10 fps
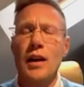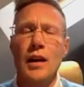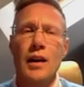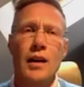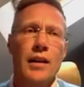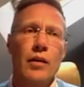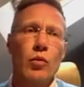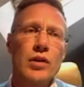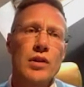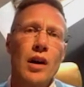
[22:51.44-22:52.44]
that
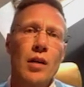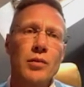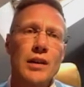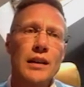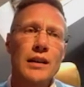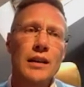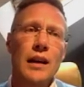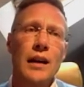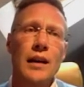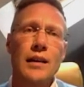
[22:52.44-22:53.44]
was adopted
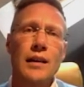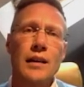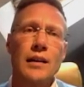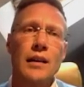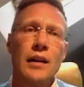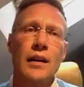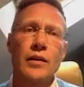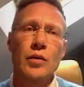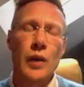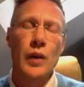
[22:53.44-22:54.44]
in
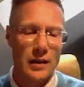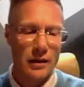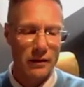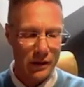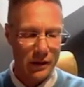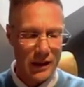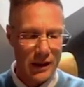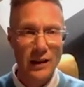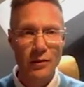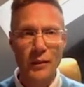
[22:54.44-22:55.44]

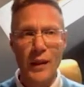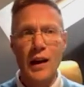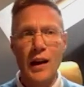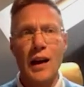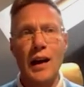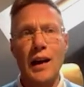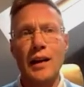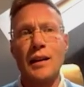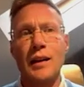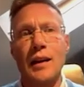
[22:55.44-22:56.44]
2015.
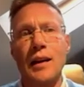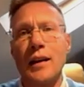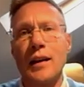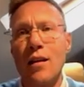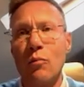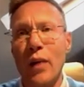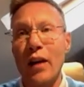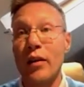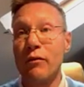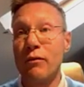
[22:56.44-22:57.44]
And in
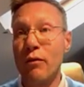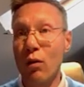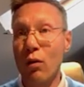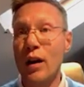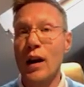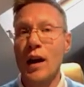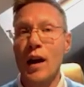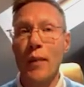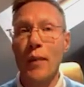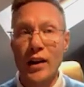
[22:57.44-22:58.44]
paragraph four,
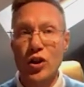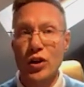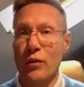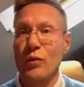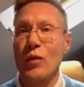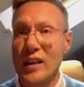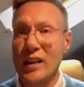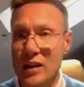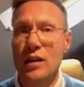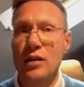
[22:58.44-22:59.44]
major
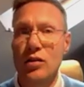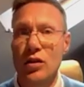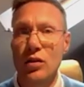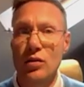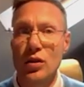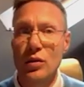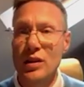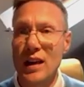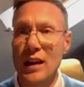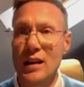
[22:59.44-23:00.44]
threats to the
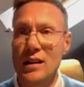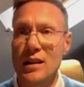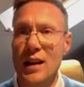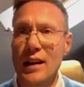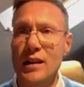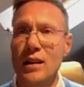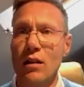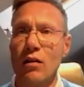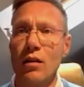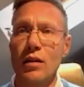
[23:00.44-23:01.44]
state and society
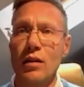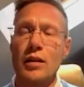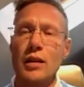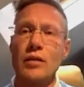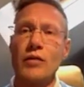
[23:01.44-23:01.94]
in